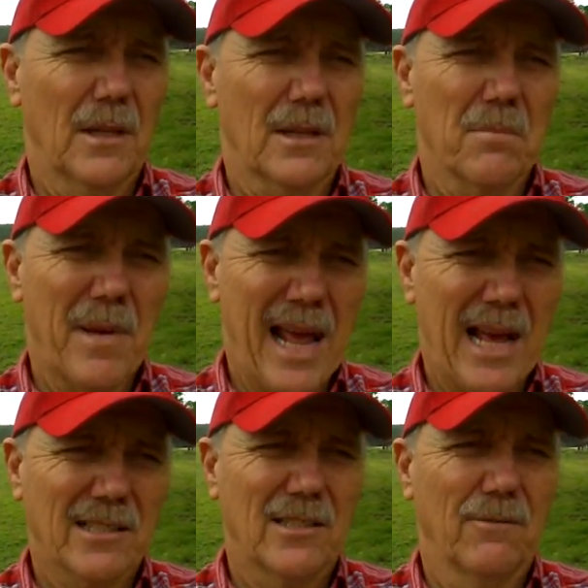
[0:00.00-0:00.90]
the
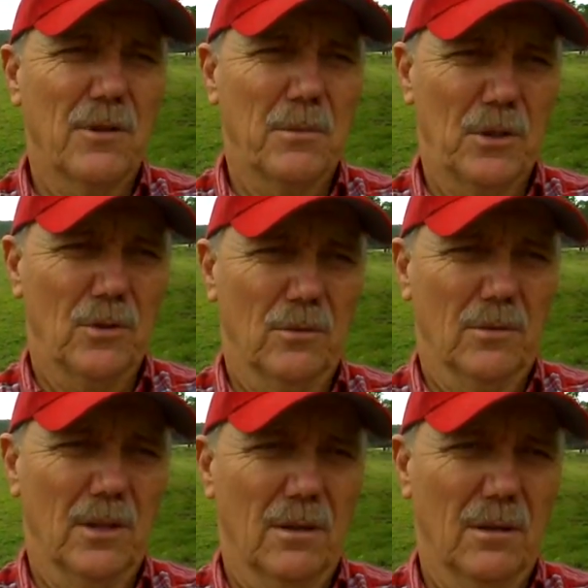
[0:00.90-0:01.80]
mass of the
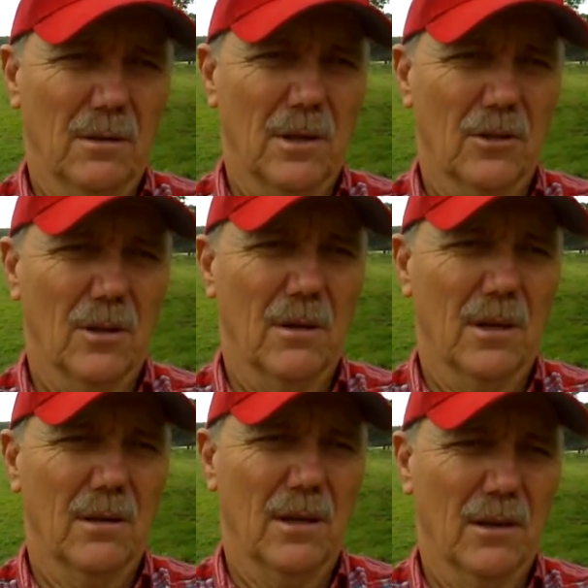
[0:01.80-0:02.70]
moon, or
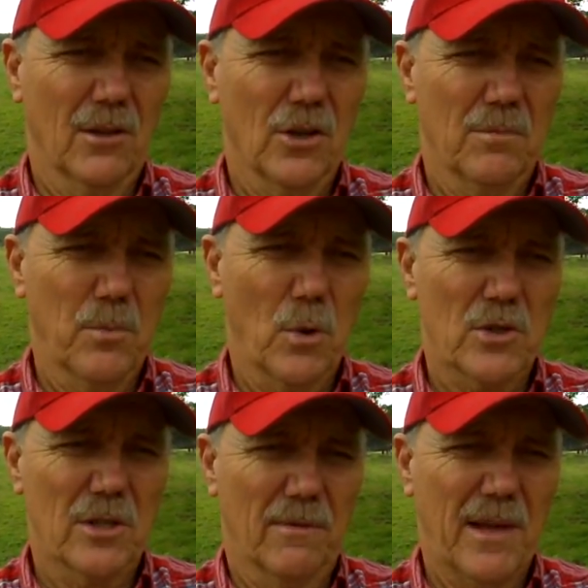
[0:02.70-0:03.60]
a good
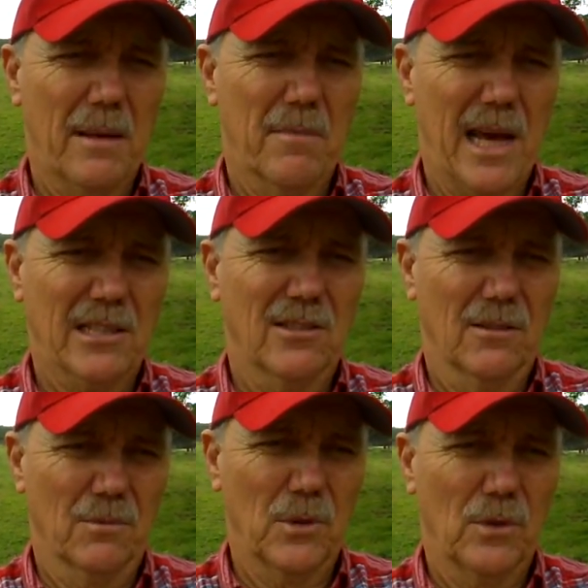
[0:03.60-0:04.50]
portion of that mass
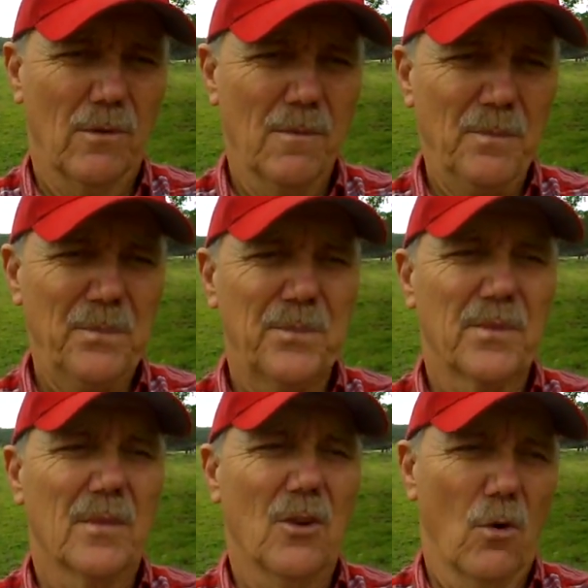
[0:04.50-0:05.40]
of the moon,
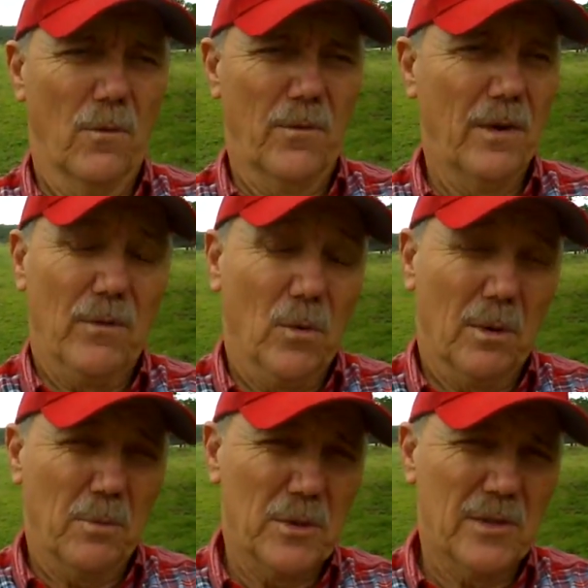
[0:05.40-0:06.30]
over
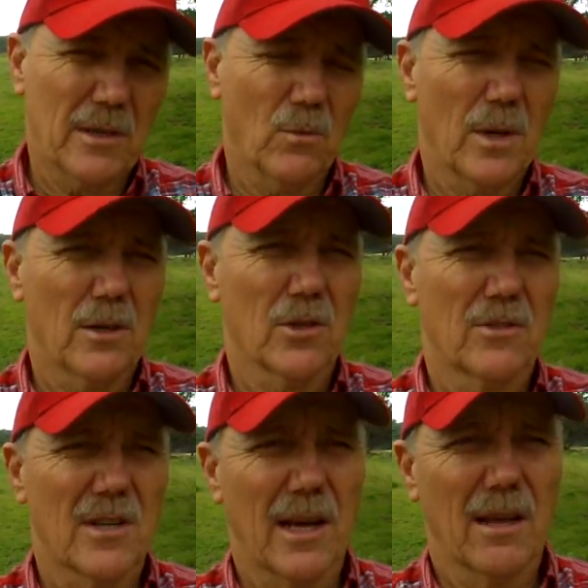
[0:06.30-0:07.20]
51% we
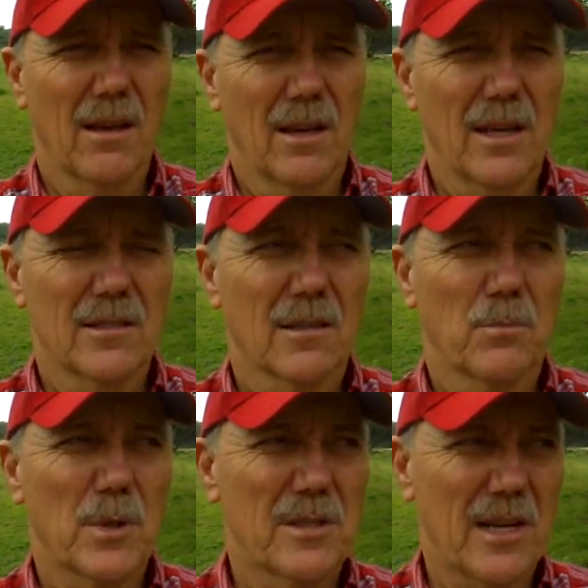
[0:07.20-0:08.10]
could say, is
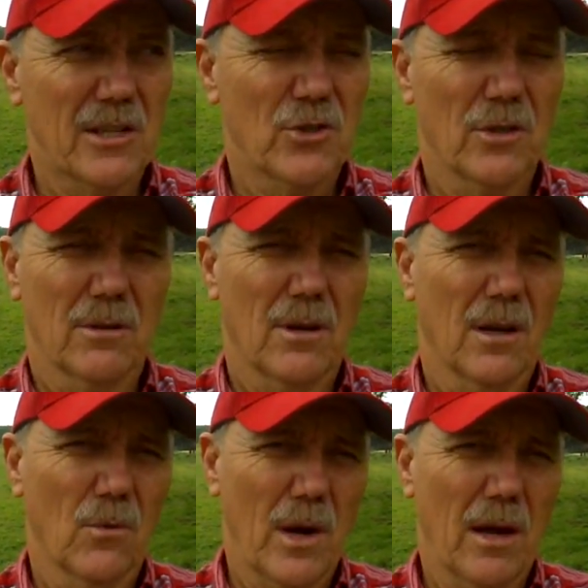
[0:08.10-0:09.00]
in precession
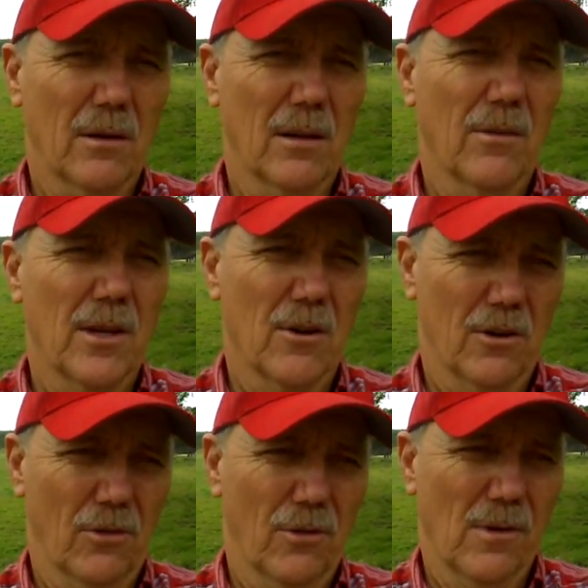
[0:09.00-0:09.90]
around the
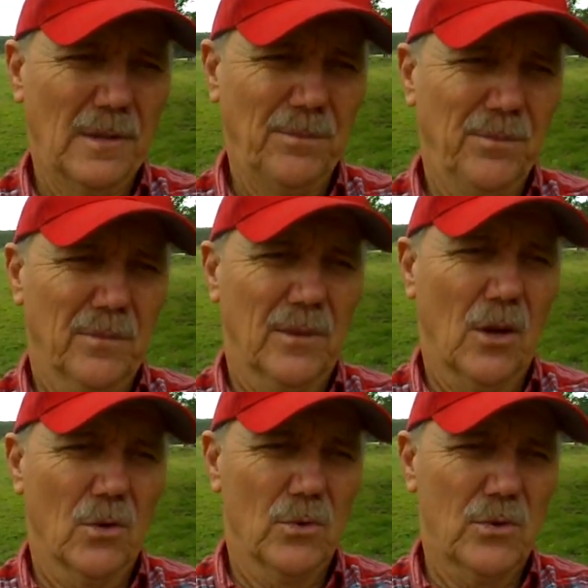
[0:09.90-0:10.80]
Earth.
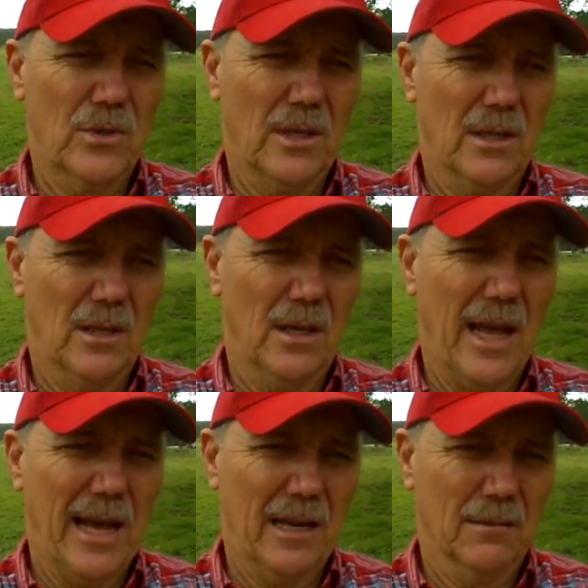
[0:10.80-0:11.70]
Those
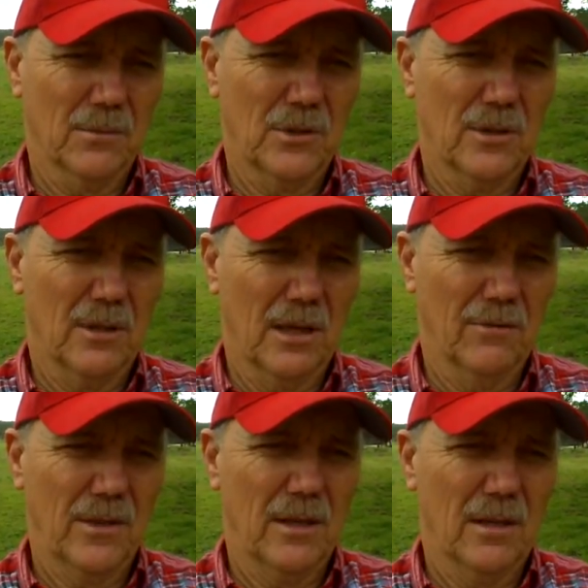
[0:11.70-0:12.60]
atoms
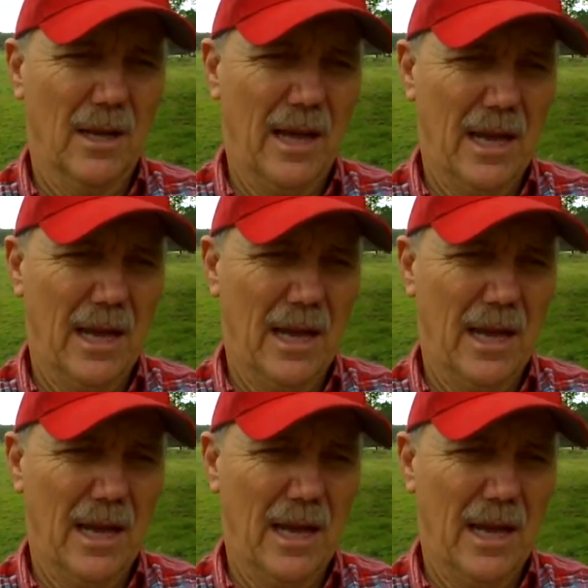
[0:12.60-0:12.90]
of the